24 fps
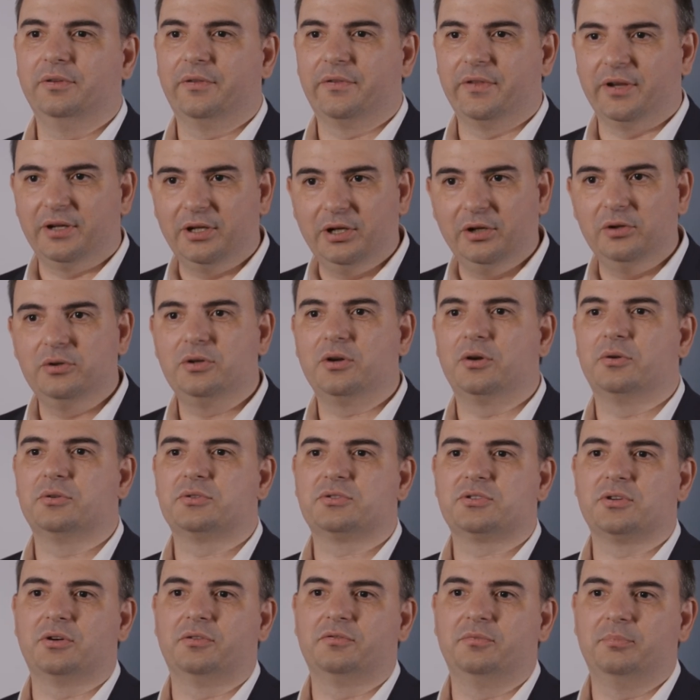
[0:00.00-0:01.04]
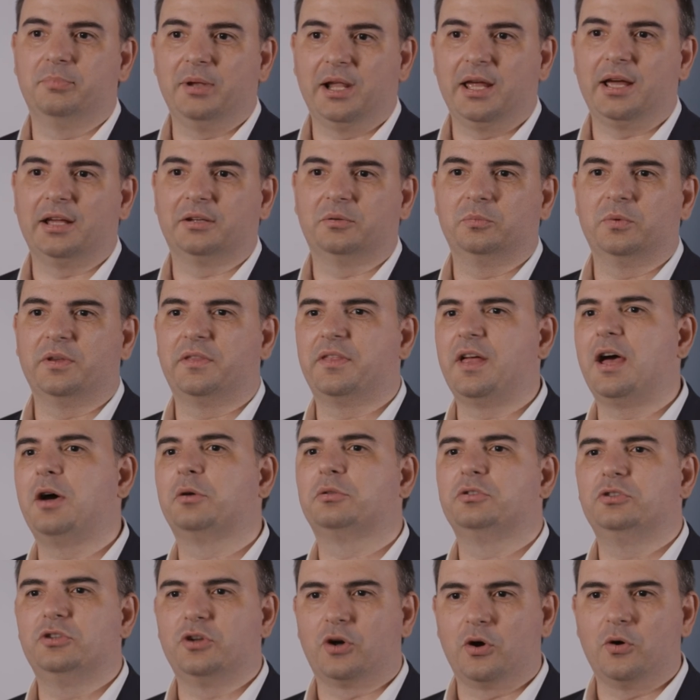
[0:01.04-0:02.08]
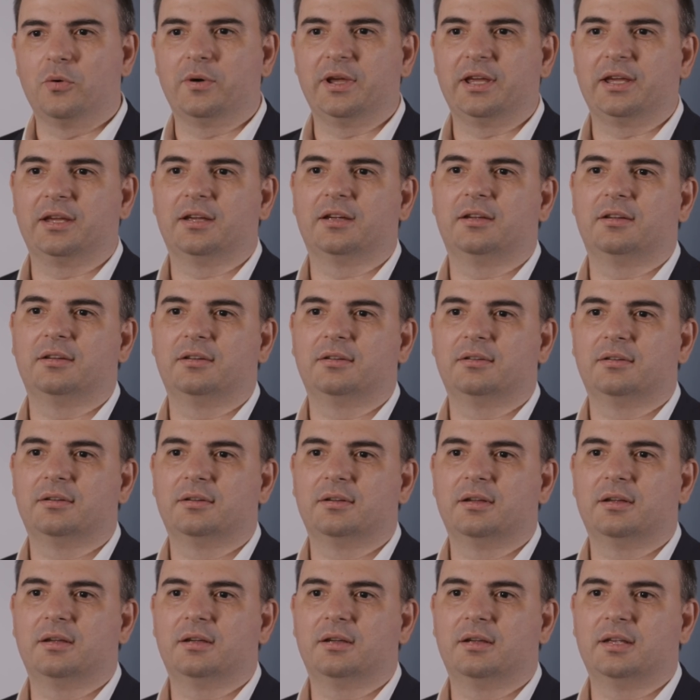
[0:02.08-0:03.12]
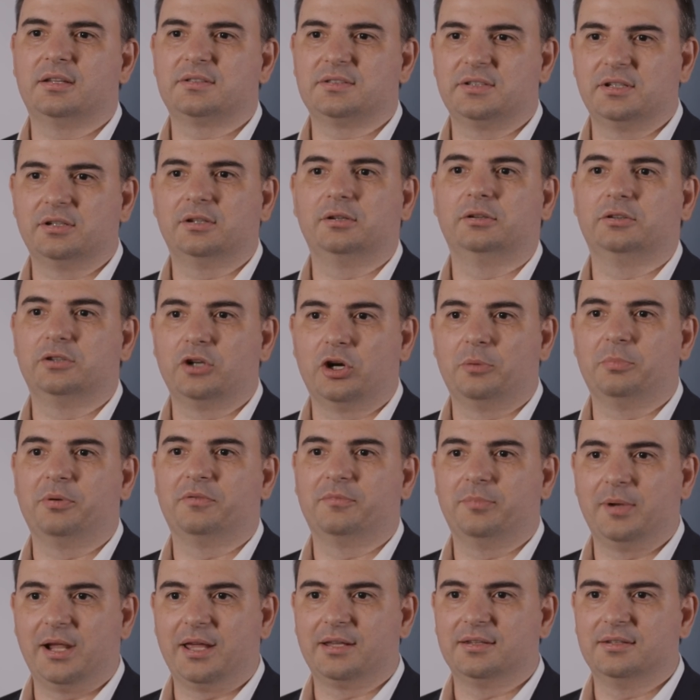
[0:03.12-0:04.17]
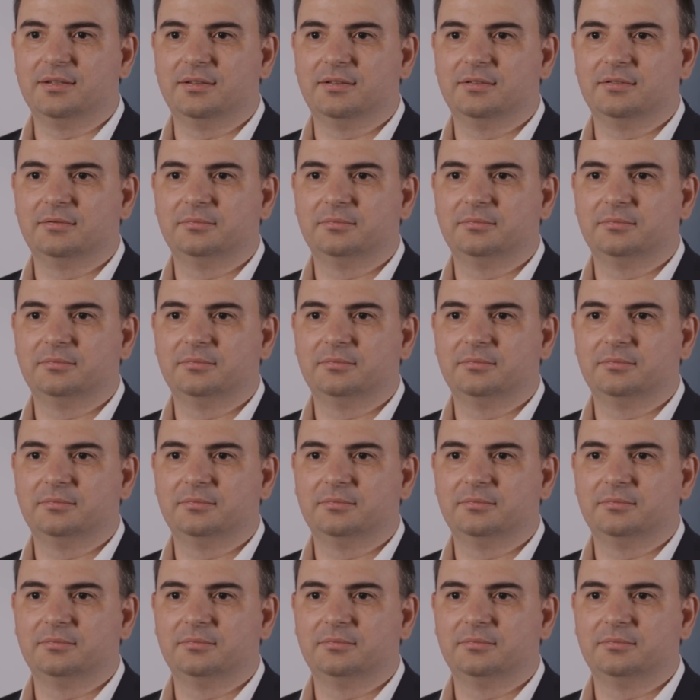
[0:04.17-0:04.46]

the glucose of blood without drawing a single drop of blood?